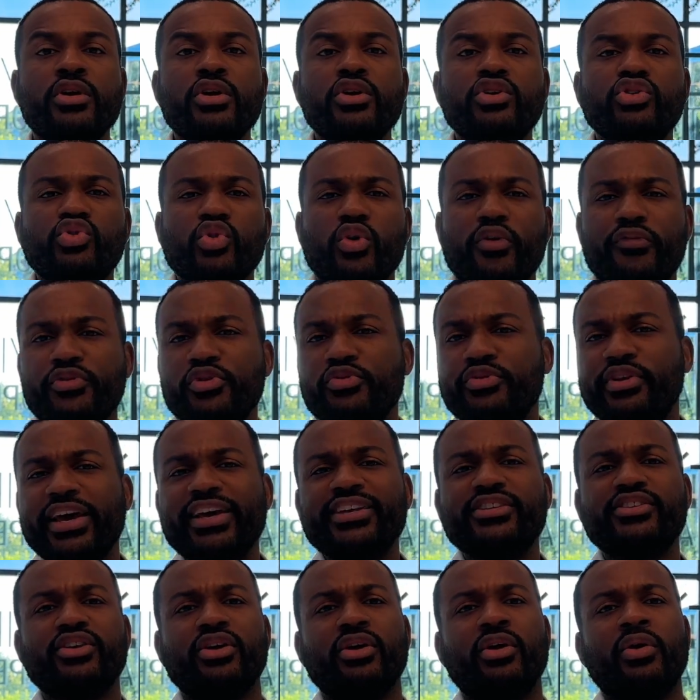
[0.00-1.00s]
So a few
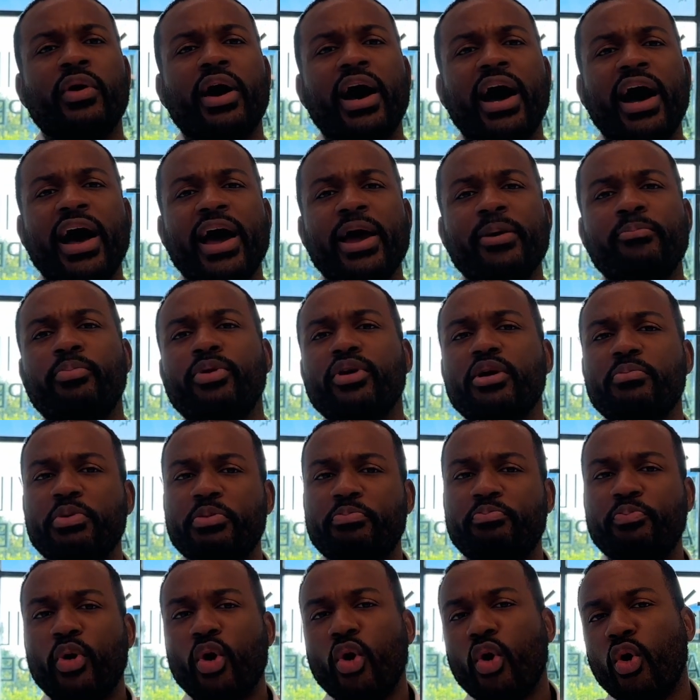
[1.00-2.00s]
days ago, I put up a
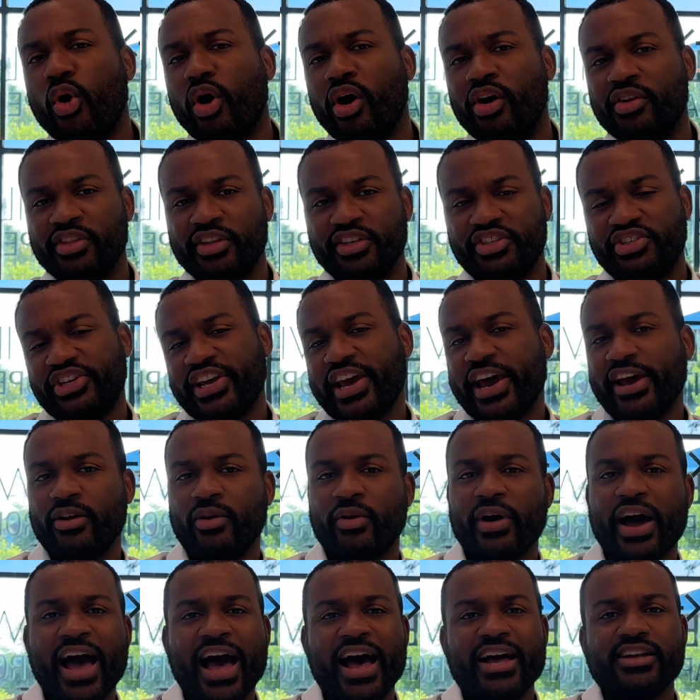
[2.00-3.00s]
poll on the
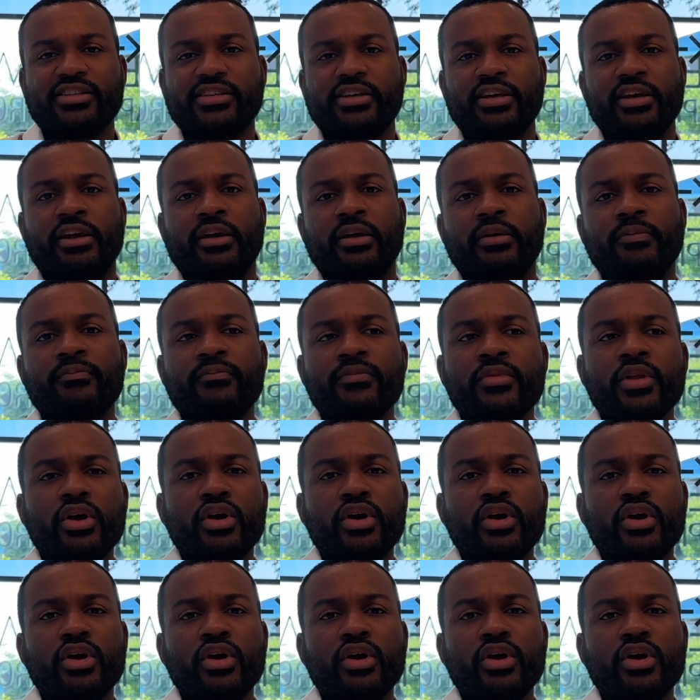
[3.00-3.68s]
channel asking